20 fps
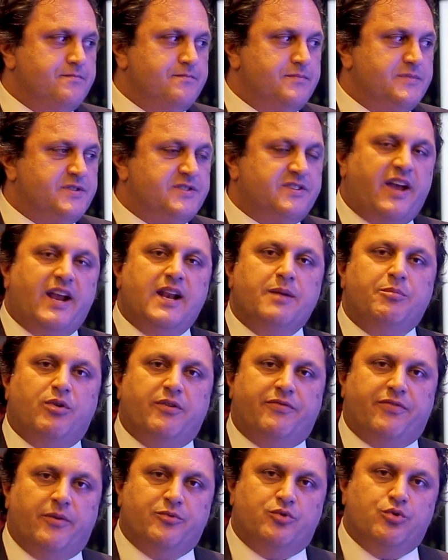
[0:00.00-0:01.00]

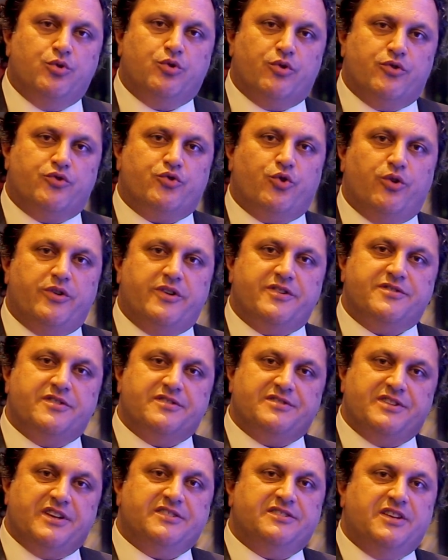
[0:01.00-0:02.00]
scalable from 2 controllers to
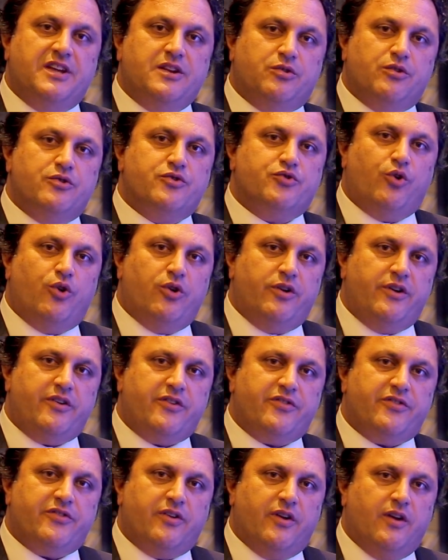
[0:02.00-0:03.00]
16
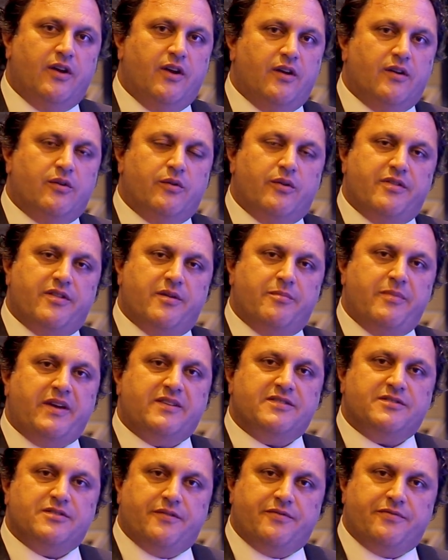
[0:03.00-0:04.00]
controllers with a
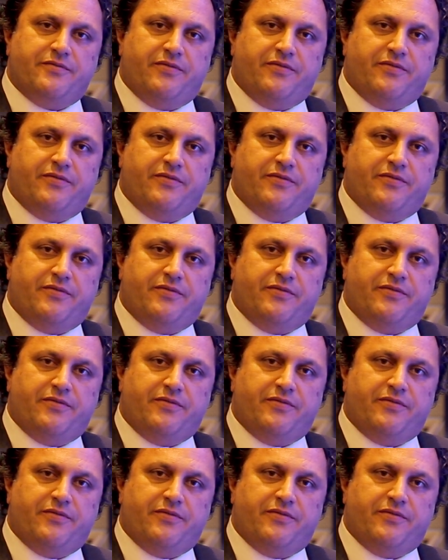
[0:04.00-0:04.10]
mix of